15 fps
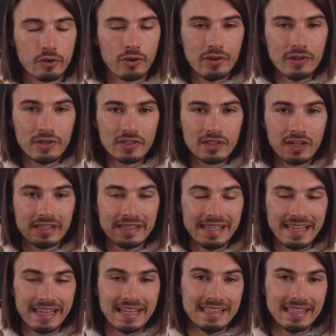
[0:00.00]
You're going to start
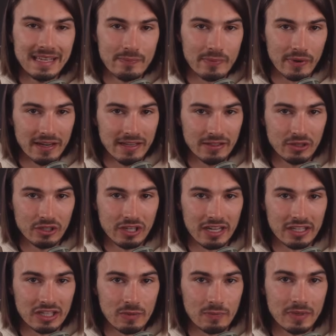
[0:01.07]
digging deeper into
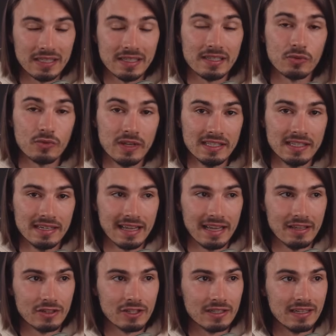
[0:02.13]
ChatGPT's reasoning
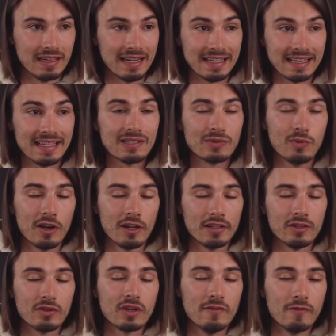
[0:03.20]
engine. And guess
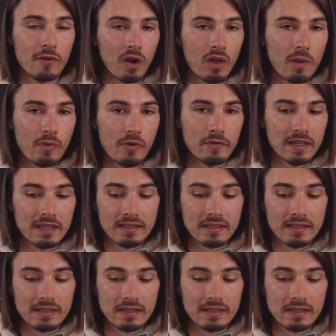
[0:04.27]
what? You can follow up with